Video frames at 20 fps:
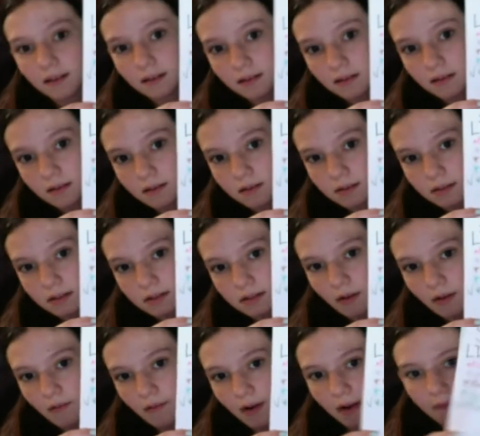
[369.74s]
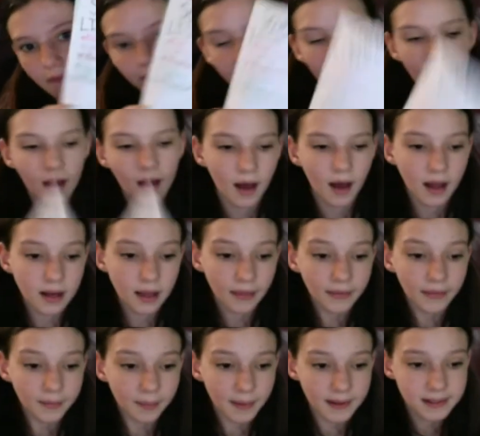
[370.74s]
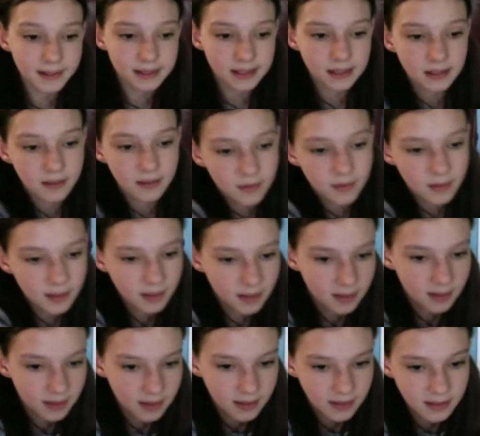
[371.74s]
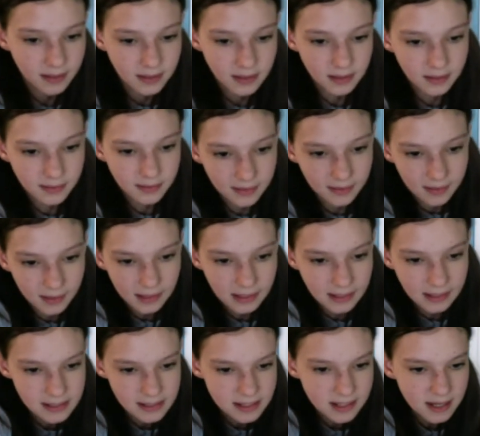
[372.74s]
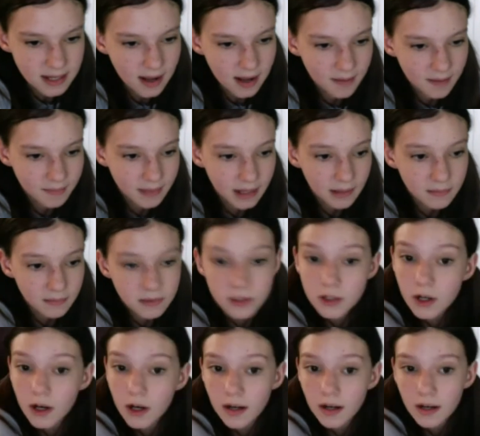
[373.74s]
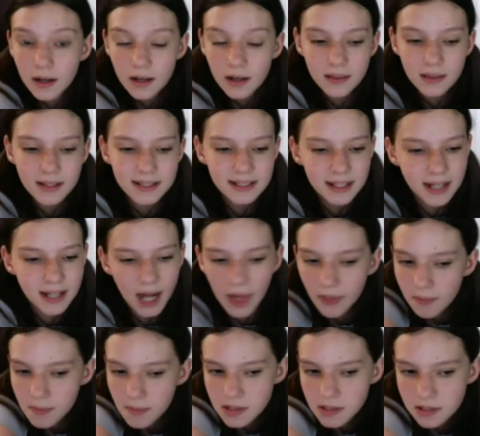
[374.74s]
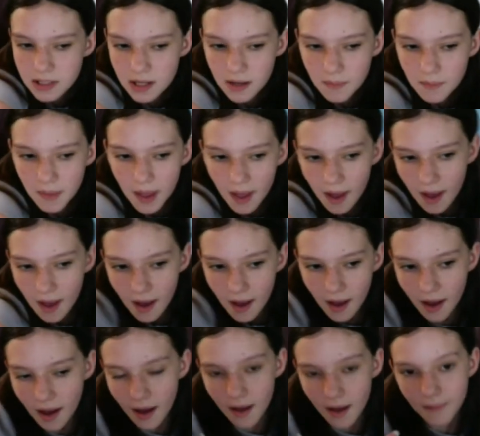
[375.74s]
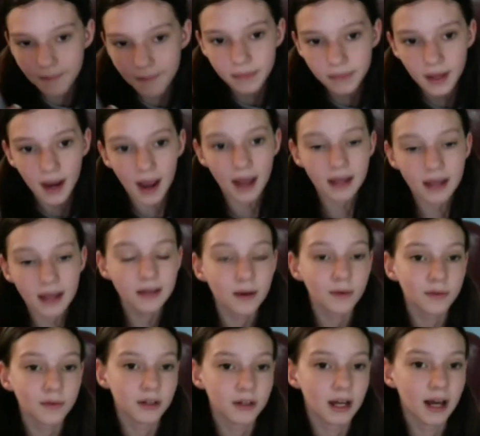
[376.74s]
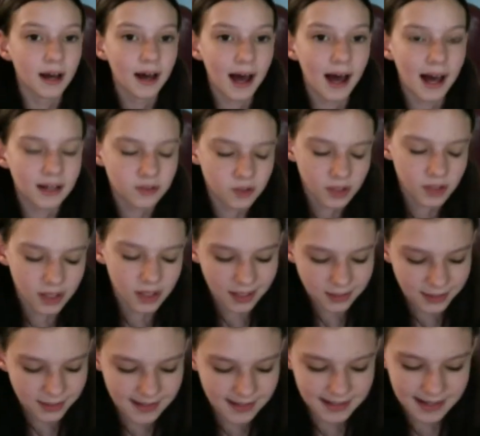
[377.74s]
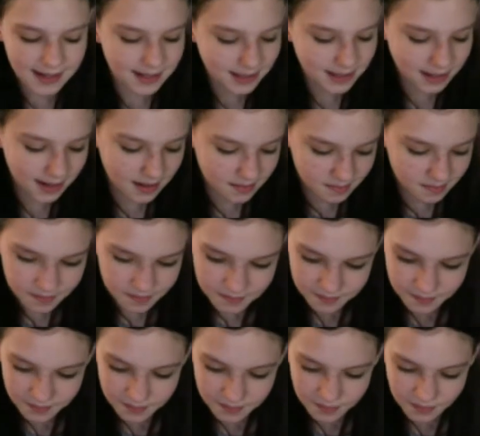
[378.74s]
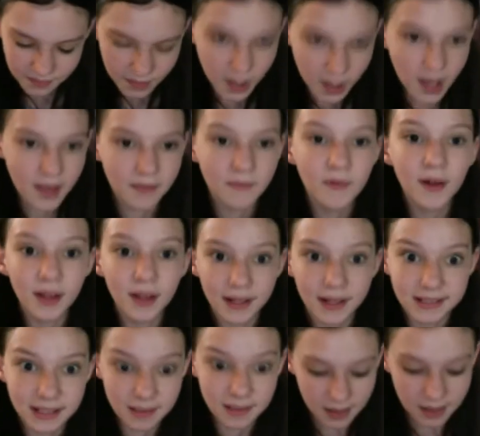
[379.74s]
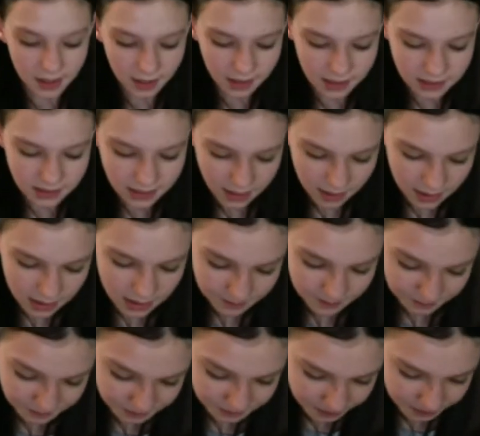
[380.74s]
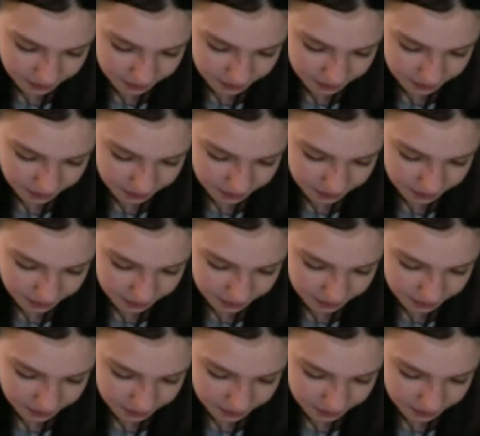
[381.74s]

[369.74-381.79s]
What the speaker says: You can see that. Another place in New York is that was good. This is another museum. I didn't go there yet. Actually, I shouldn't say it's good. Well, I feel like it's gonna be good because I heard it's